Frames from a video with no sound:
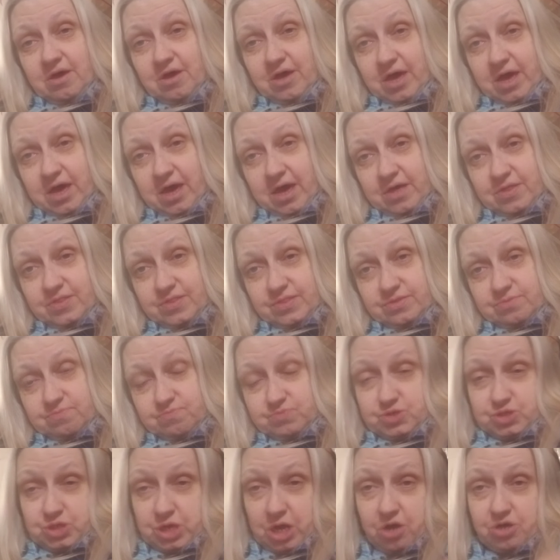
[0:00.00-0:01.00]
and
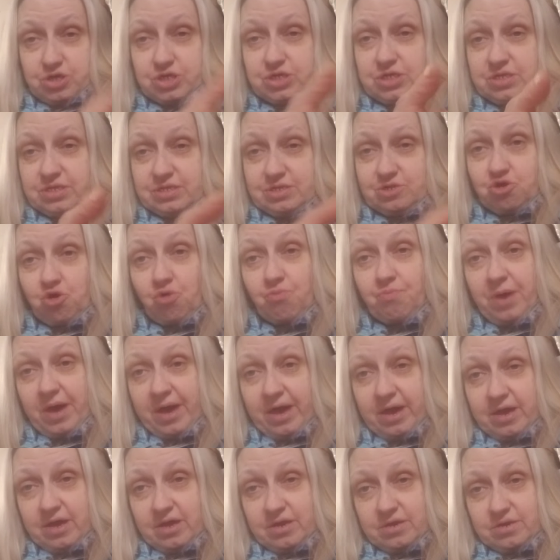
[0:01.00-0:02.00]
charge it and don't
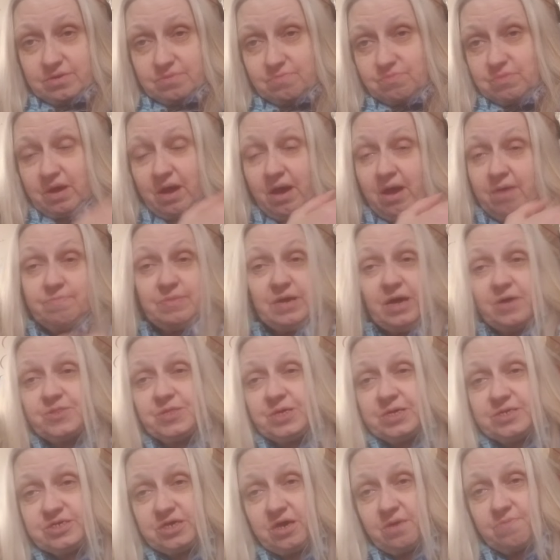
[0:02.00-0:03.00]
pay it. I'm not
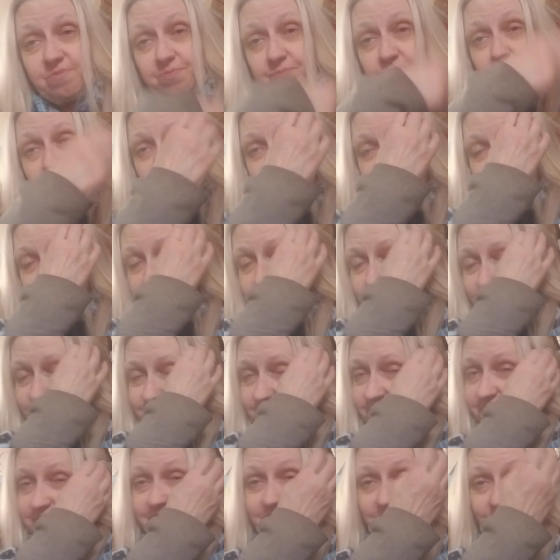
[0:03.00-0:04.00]
that type of person, but they
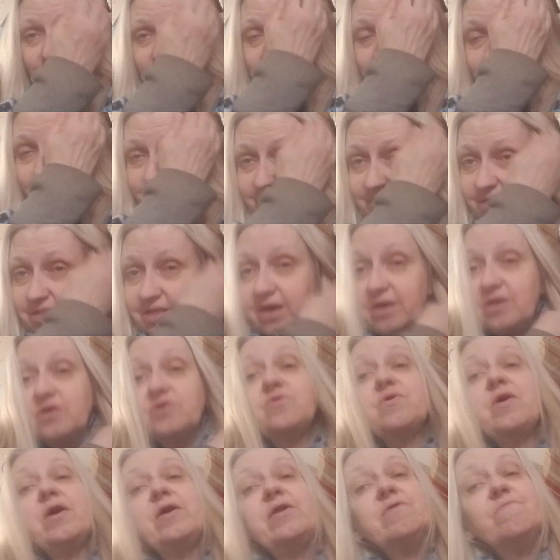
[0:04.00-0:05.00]
didn't give me a big line of
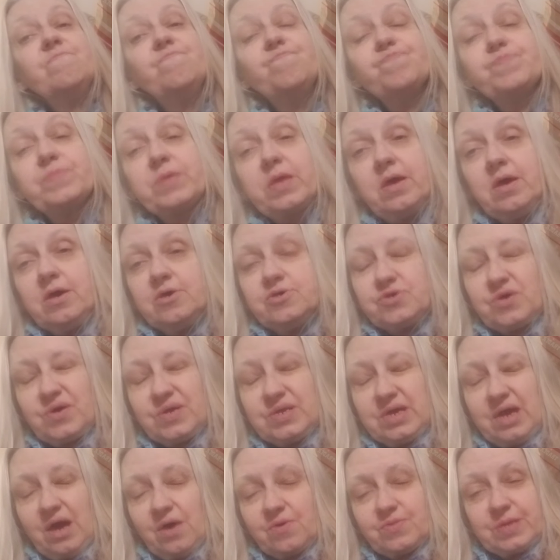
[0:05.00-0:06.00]
credit. So
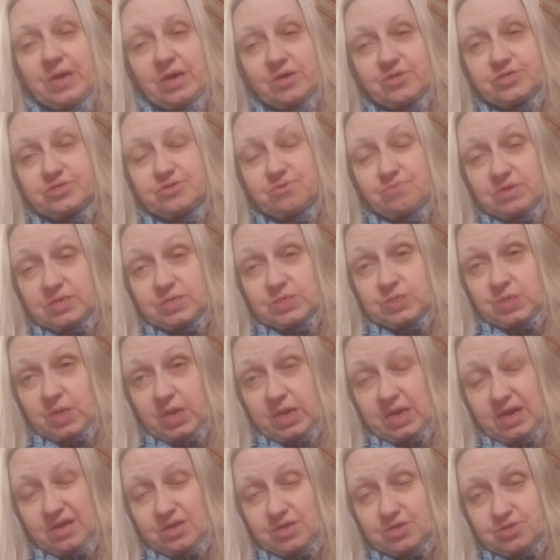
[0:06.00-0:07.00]
anyhow, that's the reason I
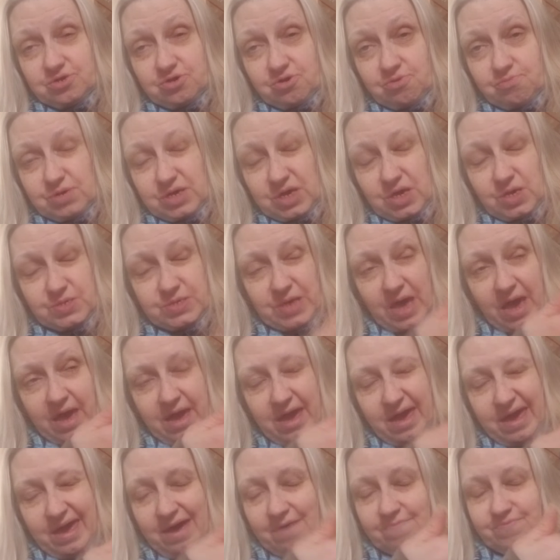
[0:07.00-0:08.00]
had to do it because I
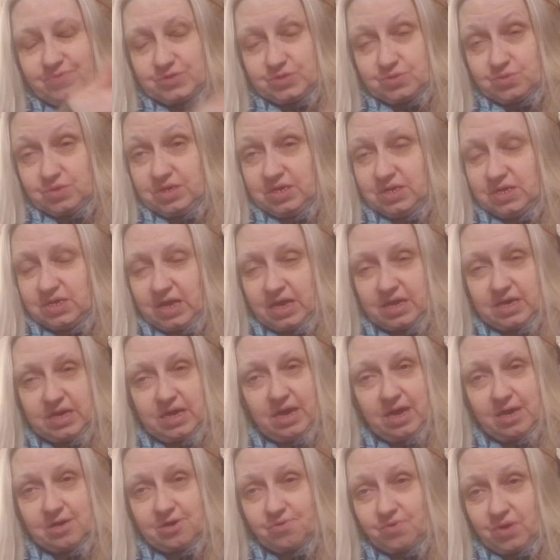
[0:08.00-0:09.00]
have to eat. I
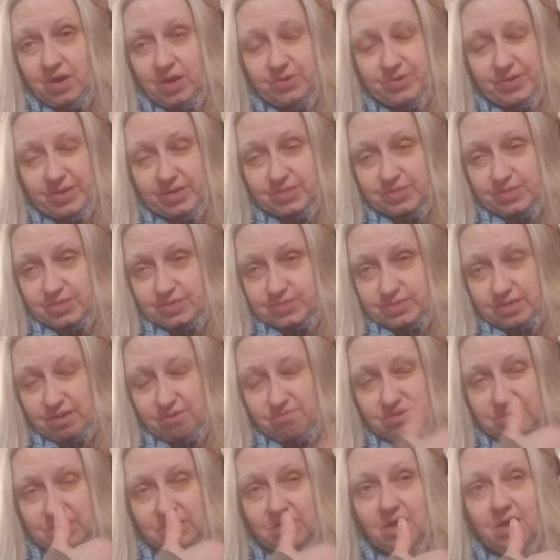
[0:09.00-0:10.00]
can't go on like this. I
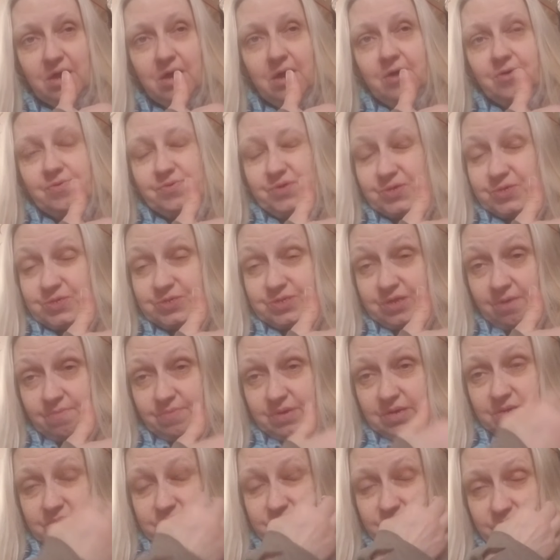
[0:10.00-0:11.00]
mean, the
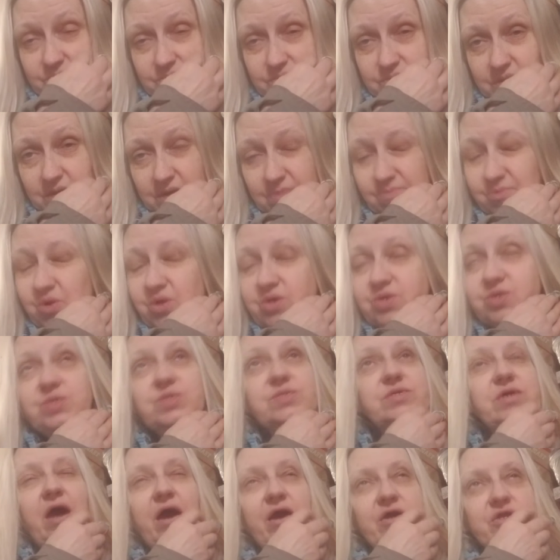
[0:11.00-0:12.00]
stomach I'm going to the
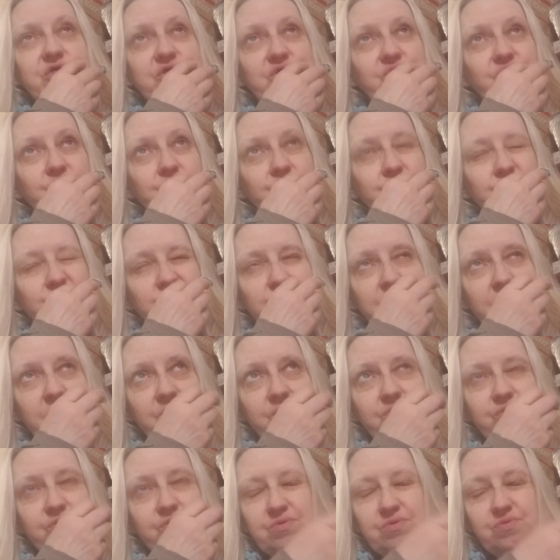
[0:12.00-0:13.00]
doctor in, I don't
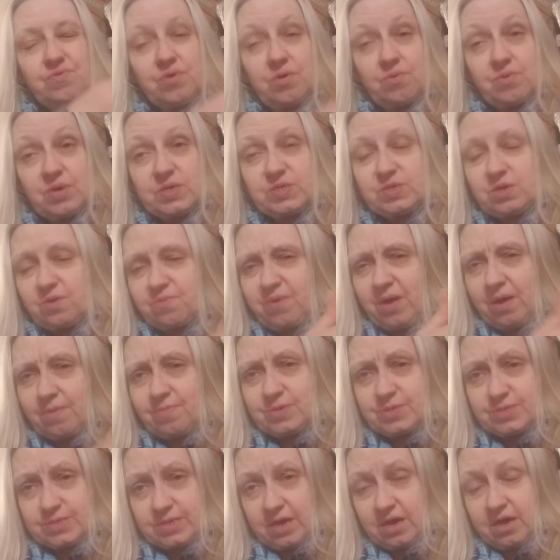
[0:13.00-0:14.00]
know, four weeks, he'll probably
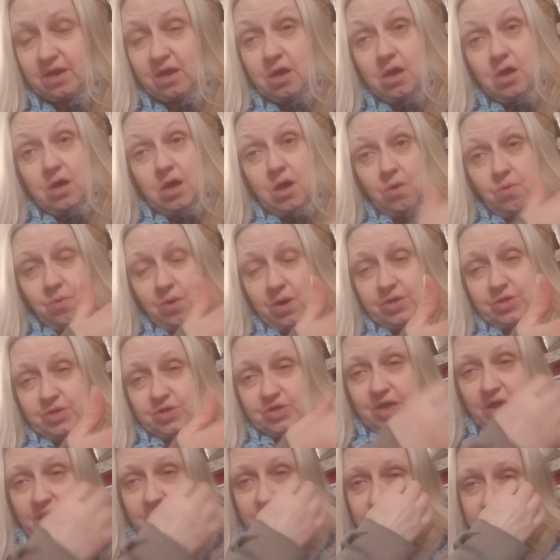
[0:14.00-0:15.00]
say, well, you're
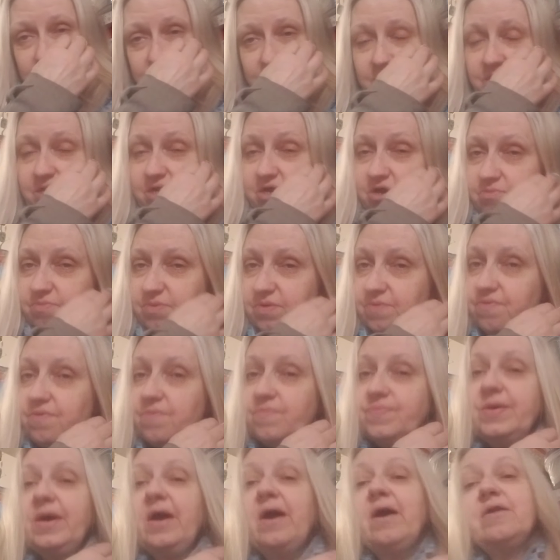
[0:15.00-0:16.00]
not eating. It could be
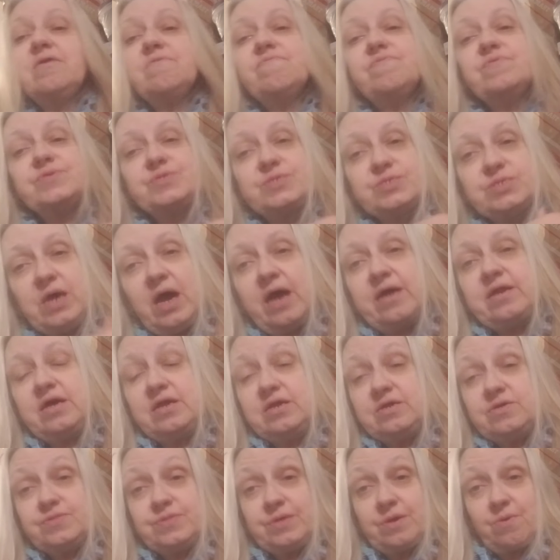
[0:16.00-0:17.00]
from that. If it's not
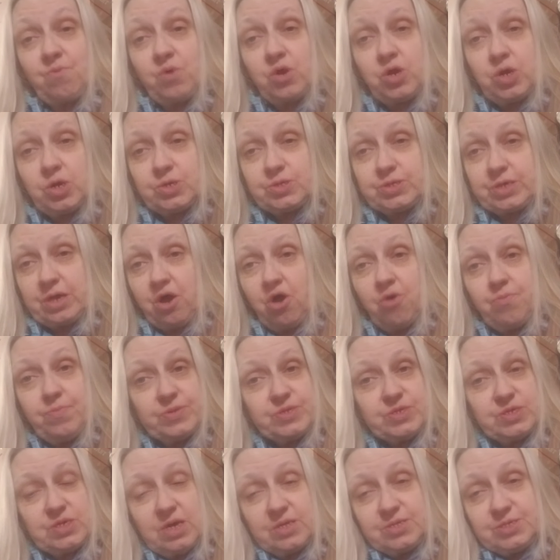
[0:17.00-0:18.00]
anything worse, I hope
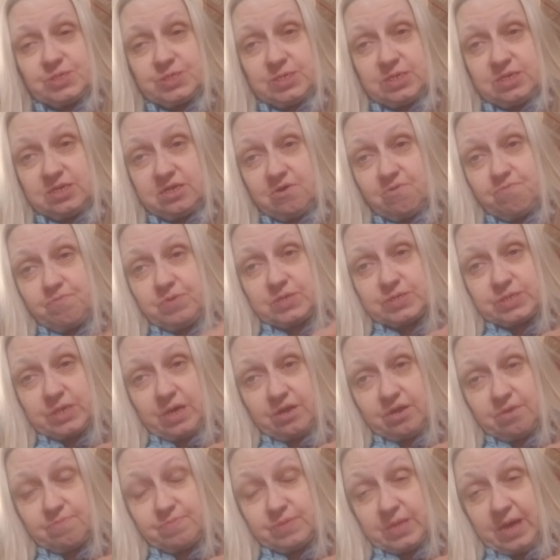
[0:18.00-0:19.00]
it's not C. diff because I'll
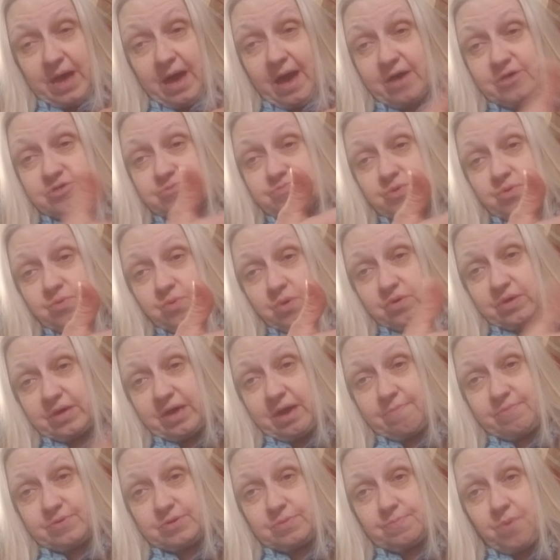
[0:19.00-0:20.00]
end up in the hospital. What will
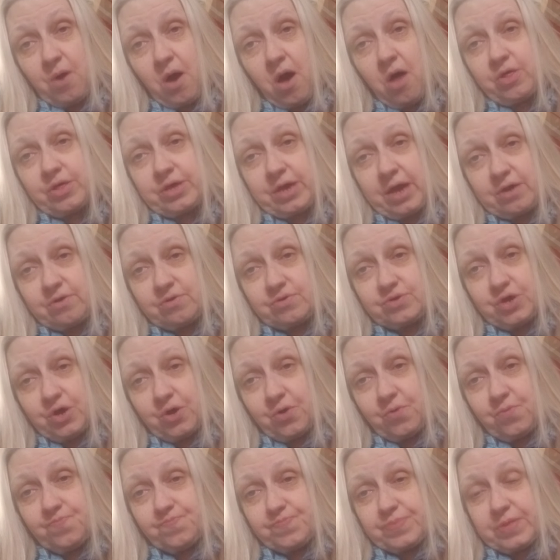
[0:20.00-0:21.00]
happen to Polly? I don't know.